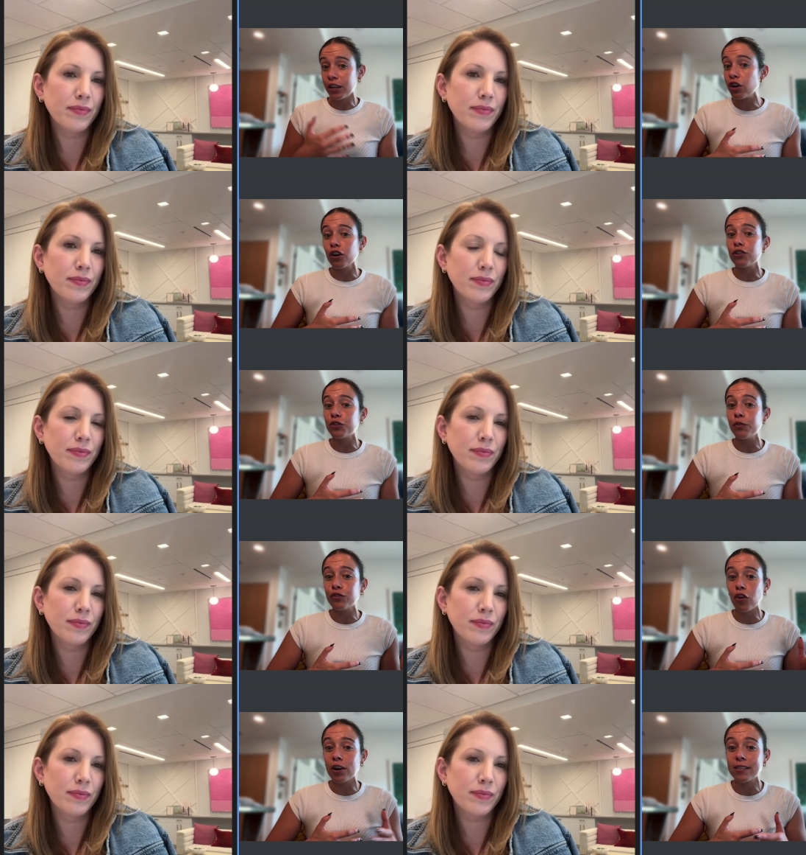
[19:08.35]
Speaker 1: years you've
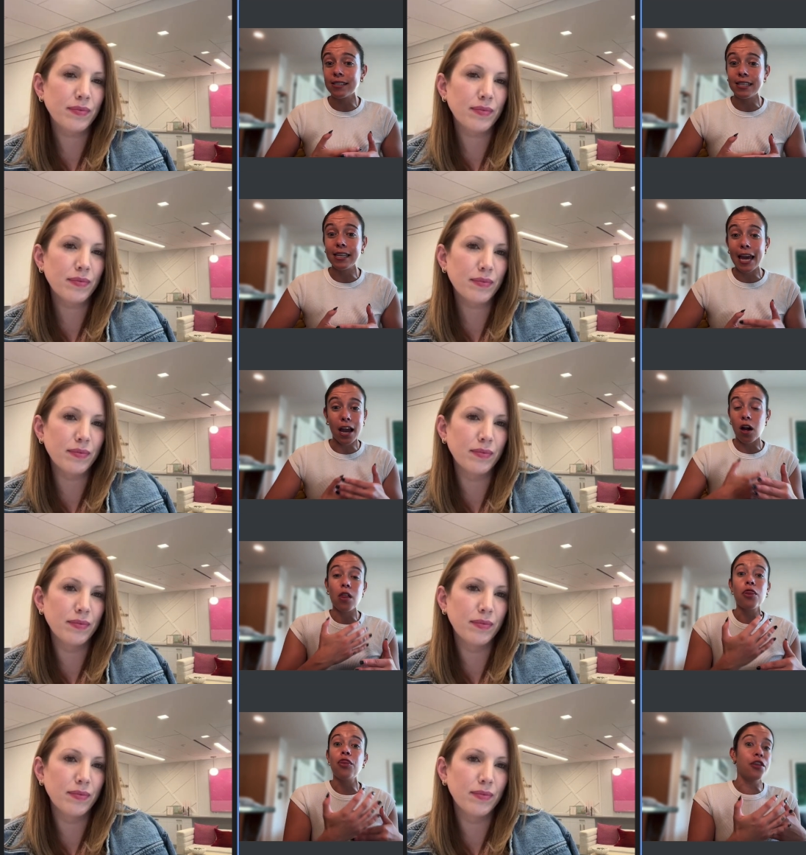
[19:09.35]
started to see like
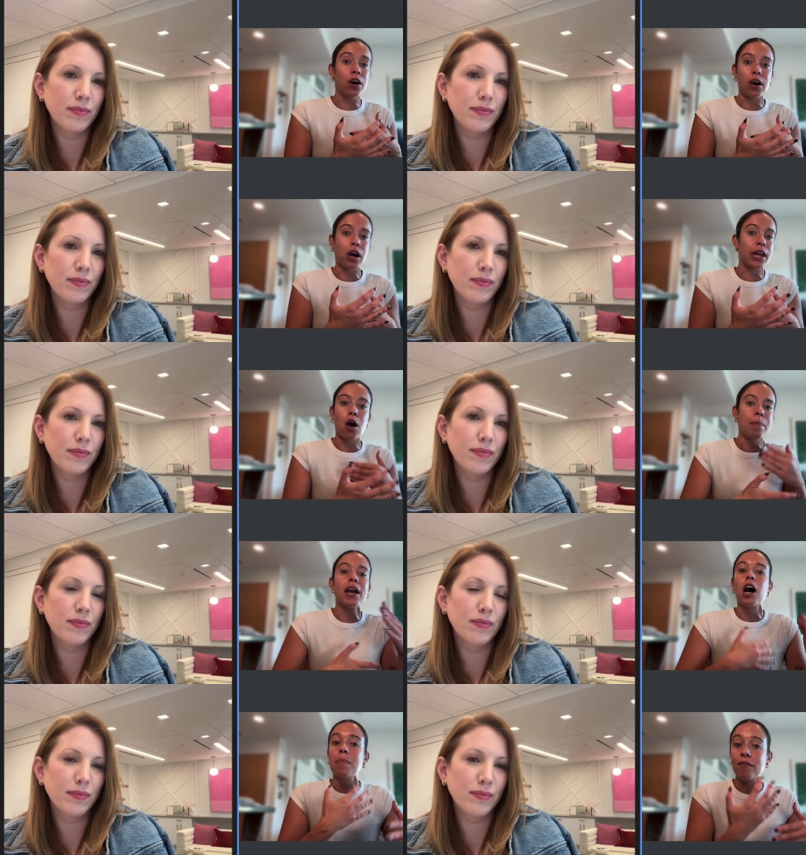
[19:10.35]
a
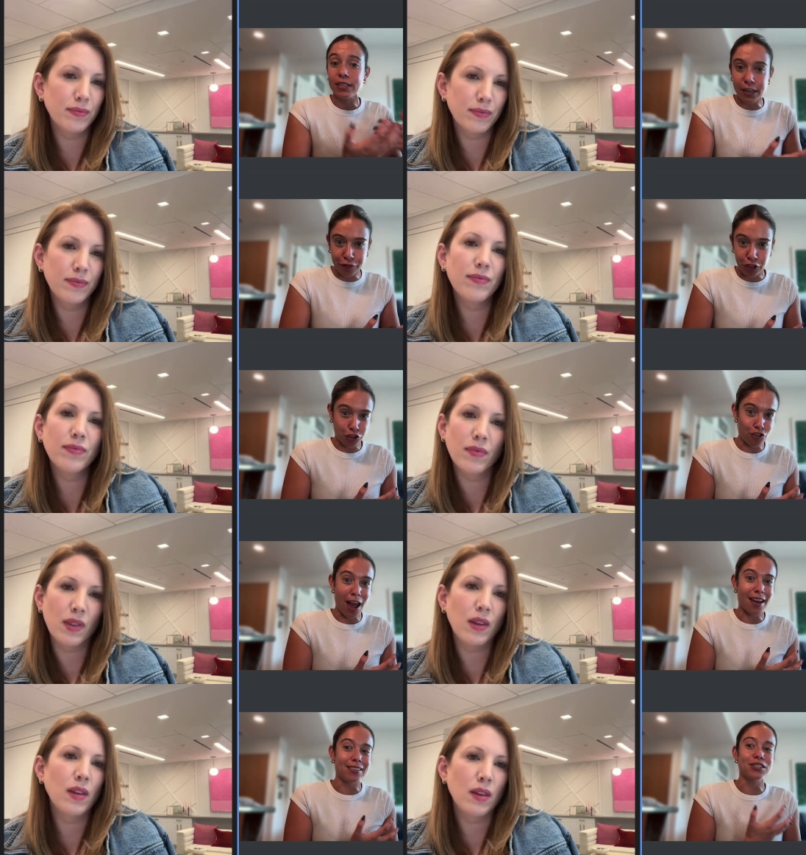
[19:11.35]
pickup of a different
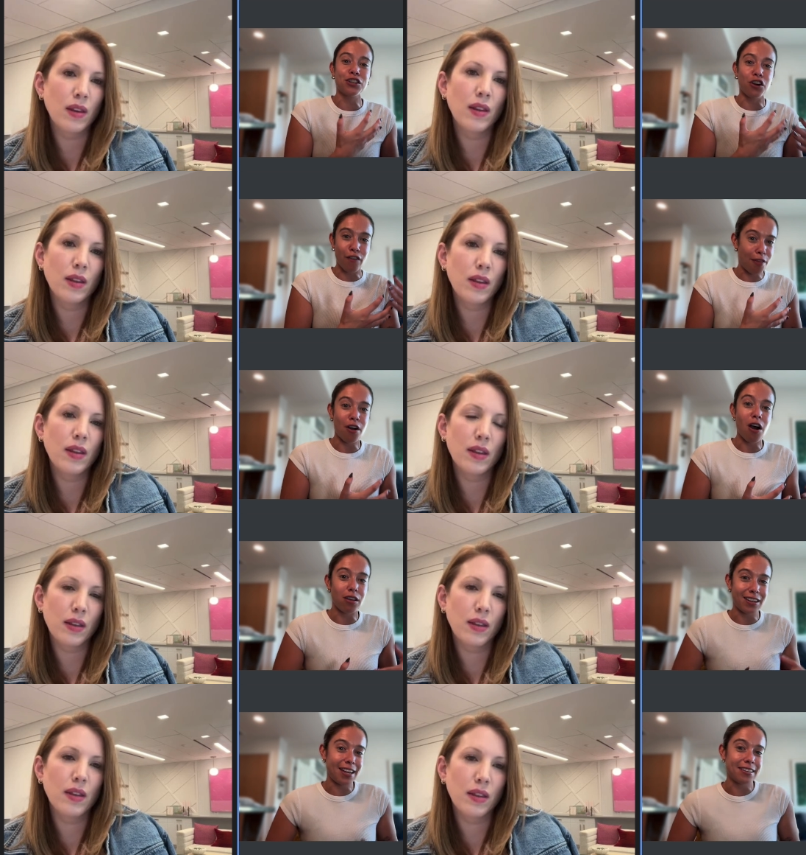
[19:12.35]
trend around the
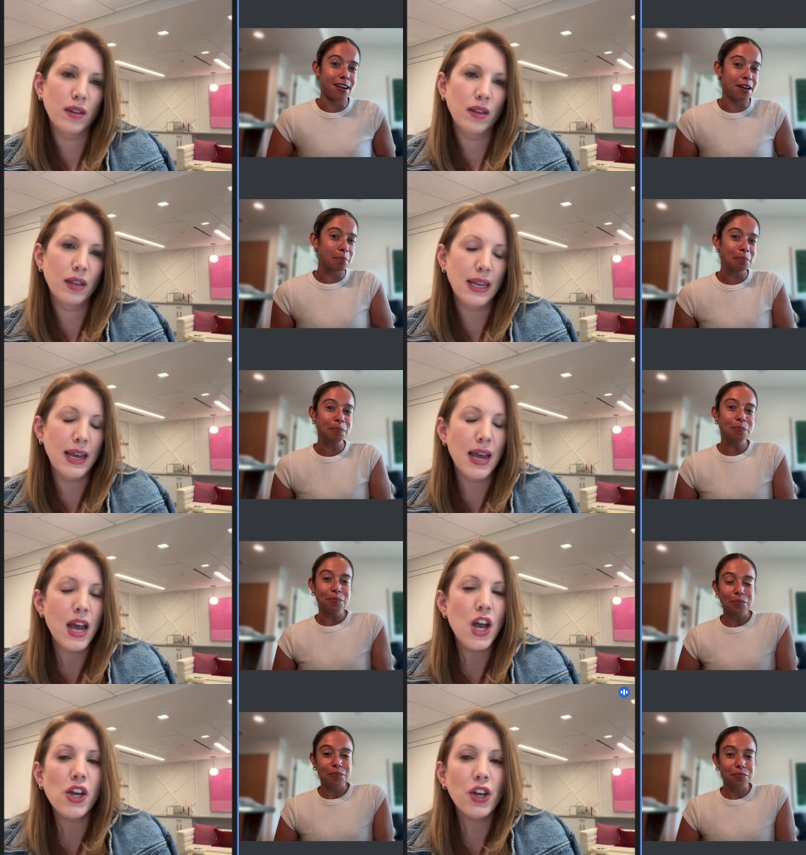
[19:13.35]
holiday time.
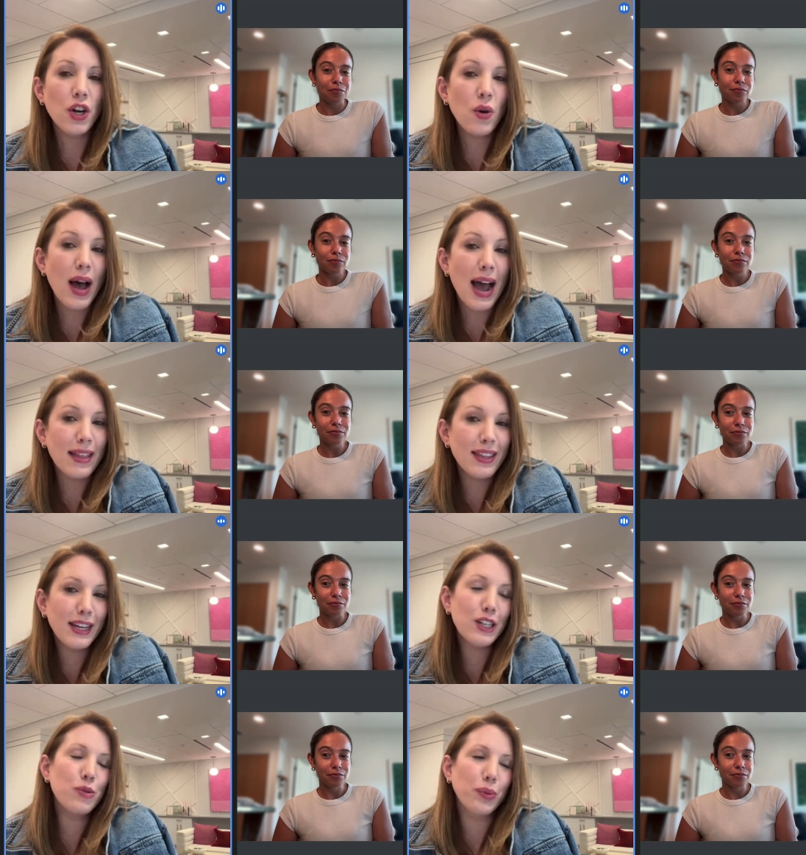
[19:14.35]
Speaker 2: You know, I
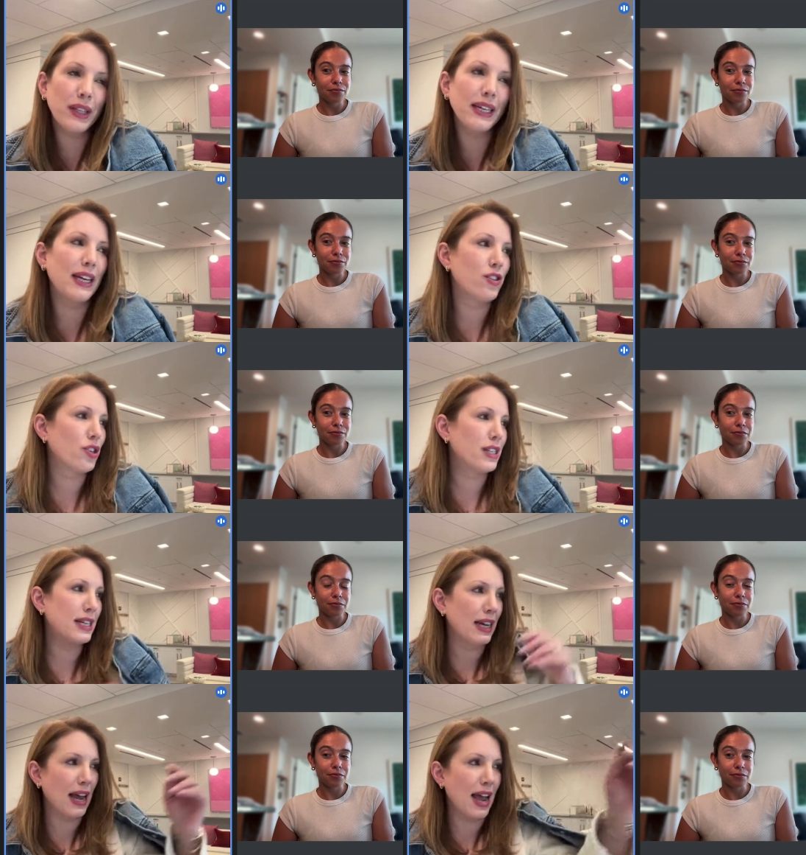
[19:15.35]
think it's really
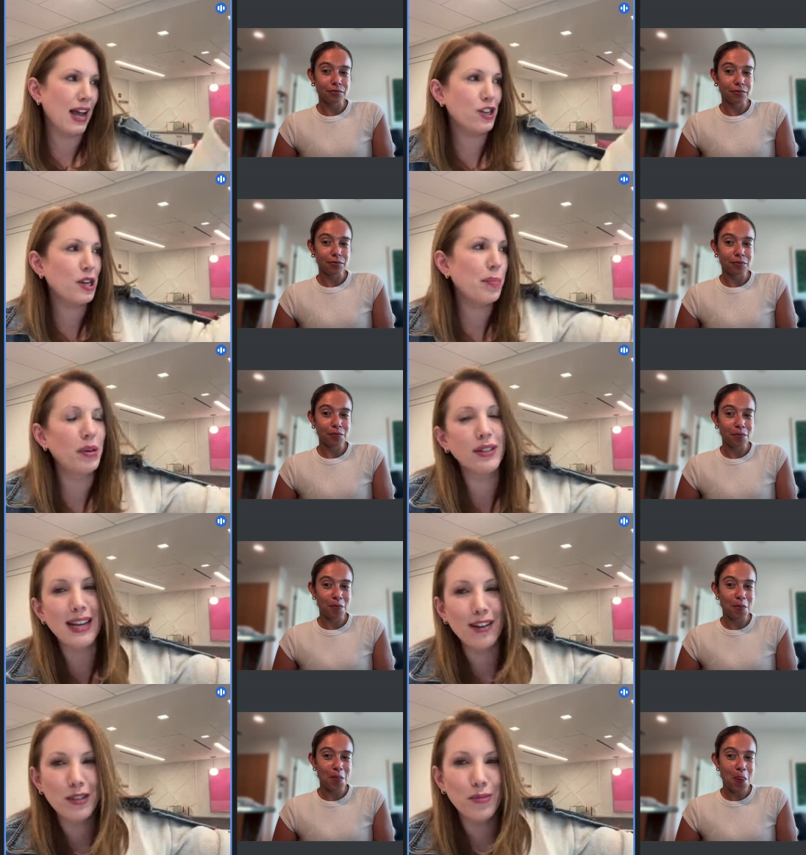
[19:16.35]
interesting. I actually
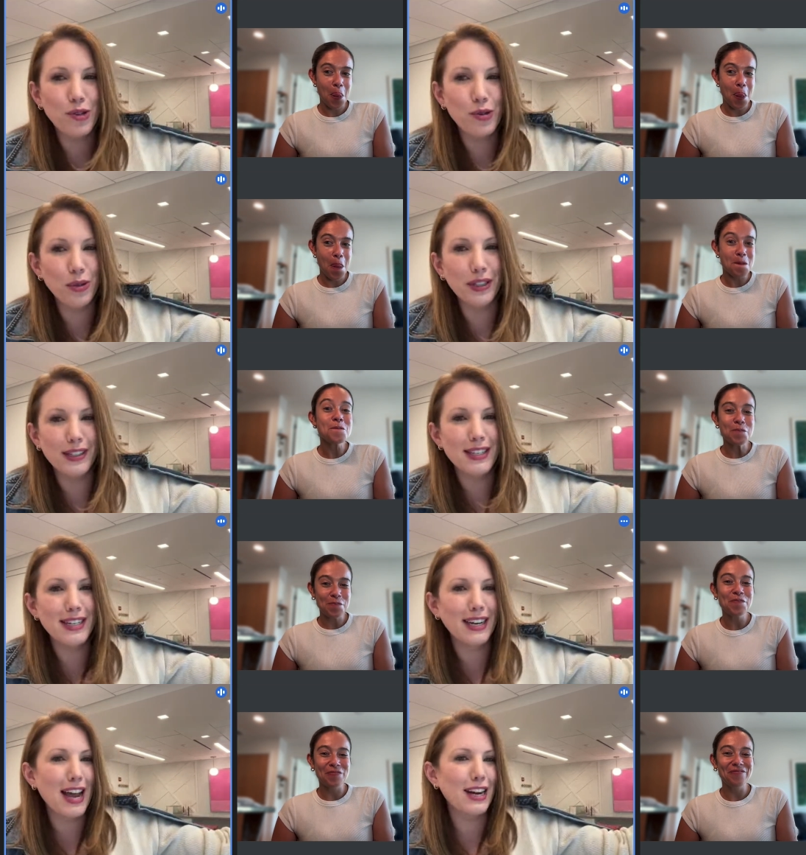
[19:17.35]
pulled out some
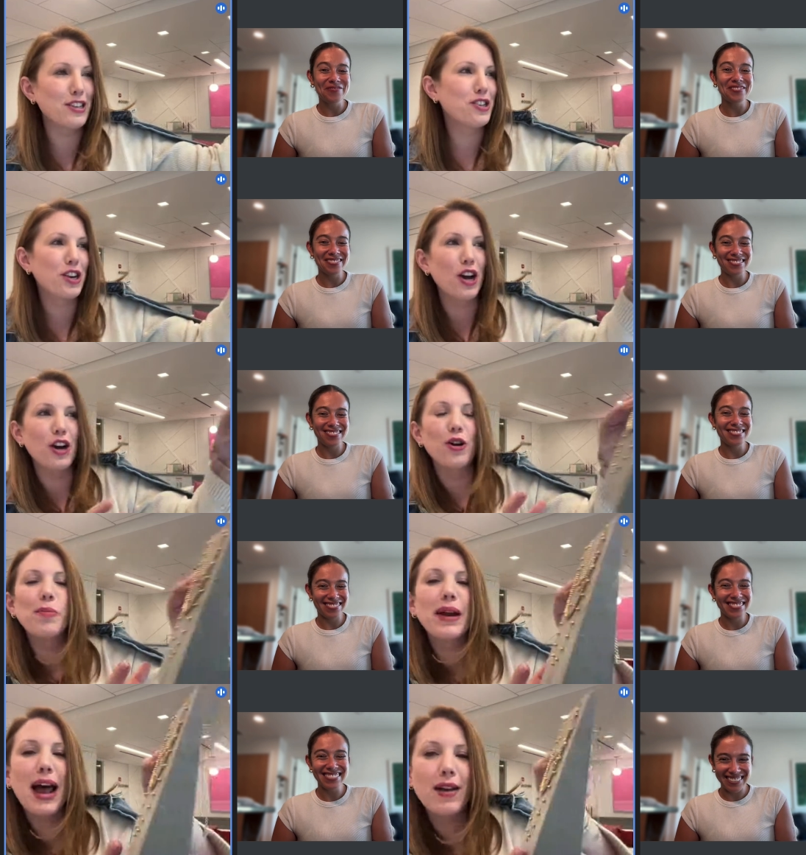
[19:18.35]
jewels to kind of
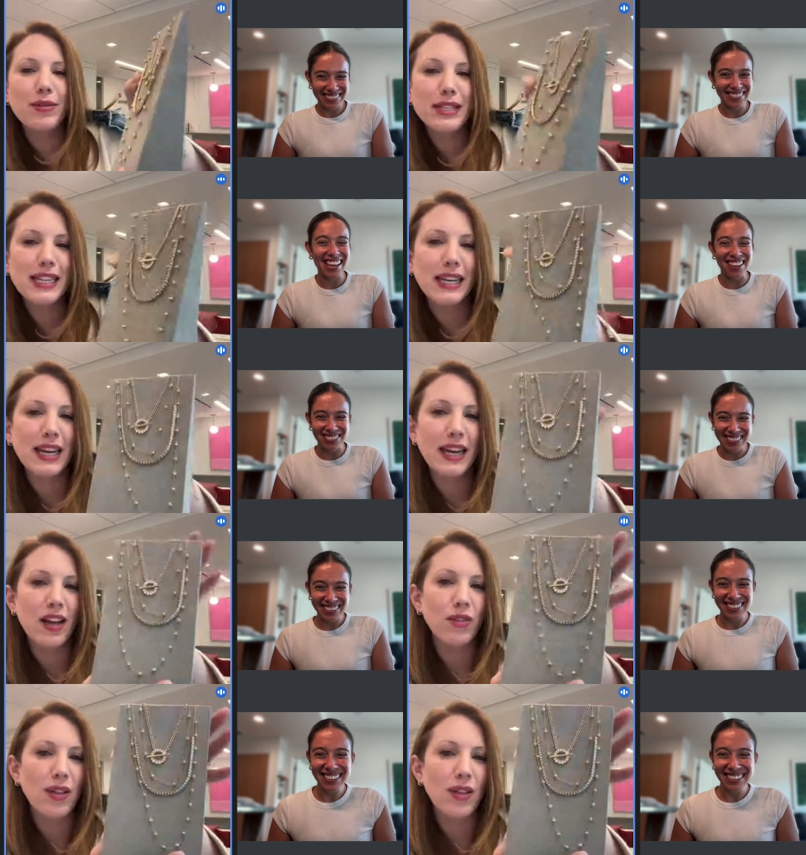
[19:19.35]
show, but I
Speaker 1: was thinking a